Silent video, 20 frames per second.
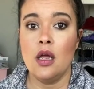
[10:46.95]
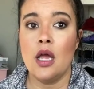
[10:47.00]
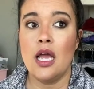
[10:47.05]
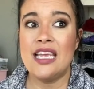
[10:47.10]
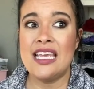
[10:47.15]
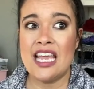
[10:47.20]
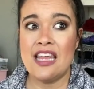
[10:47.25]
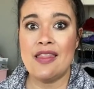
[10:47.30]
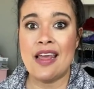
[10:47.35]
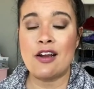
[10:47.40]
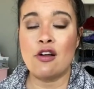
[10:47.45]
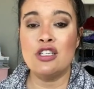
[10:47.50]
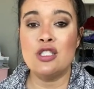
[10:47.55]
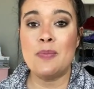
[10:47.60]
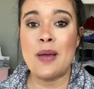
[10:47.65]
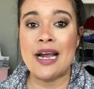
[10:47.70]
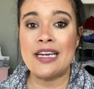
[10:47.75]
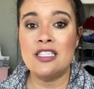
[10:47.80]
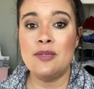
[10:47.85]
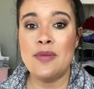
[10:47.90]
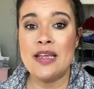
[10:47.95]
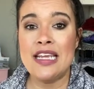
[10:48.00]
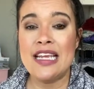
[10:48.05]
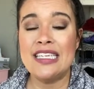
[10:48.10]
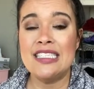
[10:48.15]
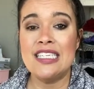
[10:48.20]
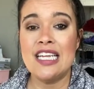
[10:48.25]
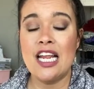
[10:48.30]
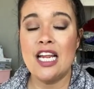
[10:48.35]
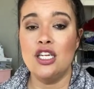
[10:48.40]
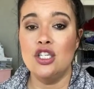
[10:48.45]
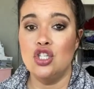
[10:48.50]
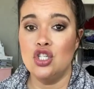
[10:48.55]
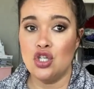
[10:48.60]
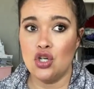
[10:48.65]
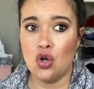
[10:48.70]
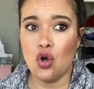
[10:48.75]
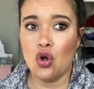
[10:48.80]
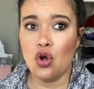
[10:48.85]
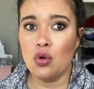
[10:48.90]
again, that goes back to being
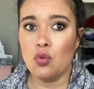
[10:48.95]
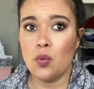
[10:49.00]
intentional.